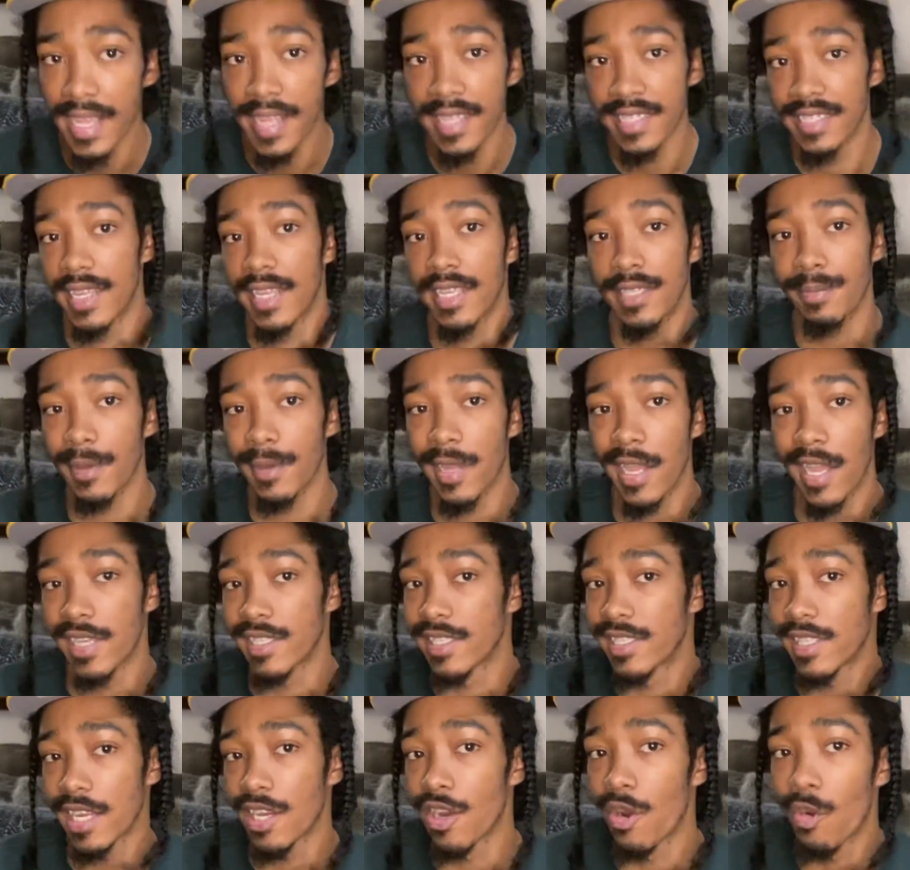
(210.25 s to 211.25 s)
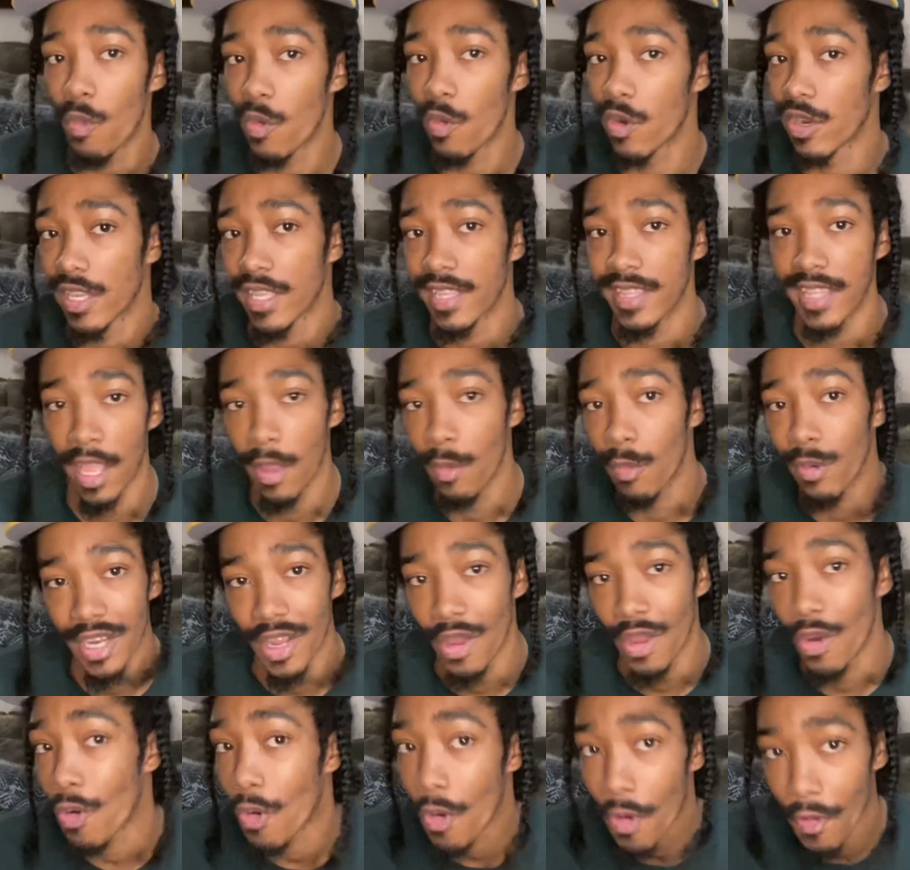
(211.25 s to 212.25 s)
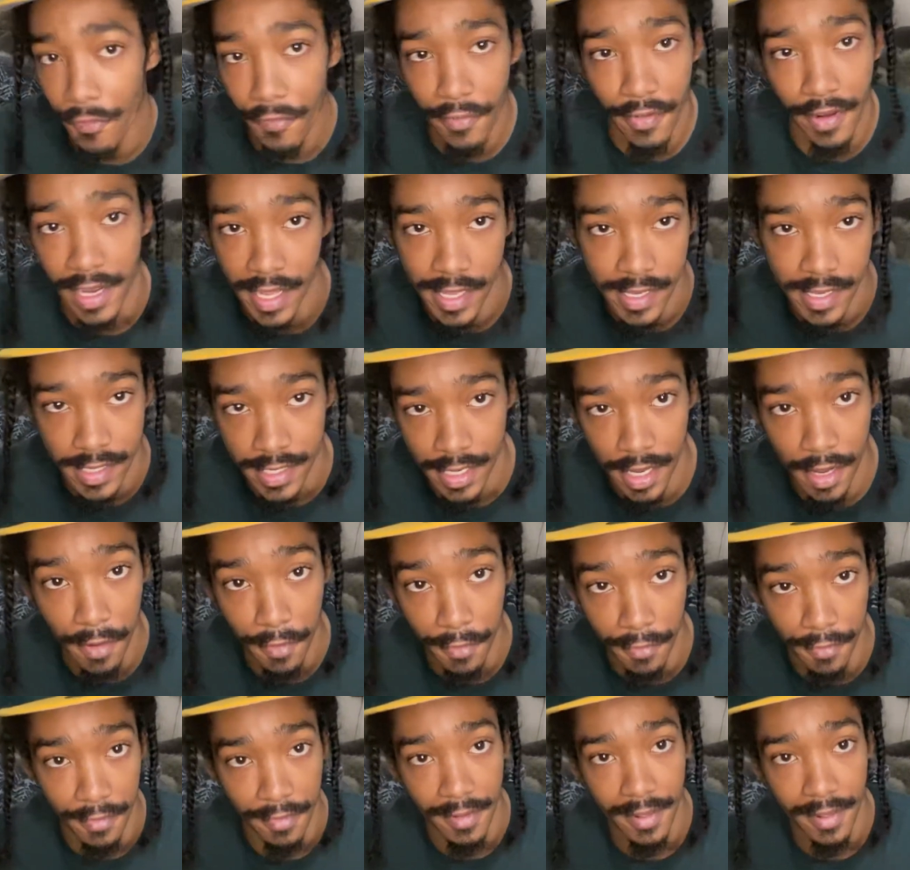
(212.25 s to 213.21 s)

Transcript: Just because they don't want it. They want it all for themselves.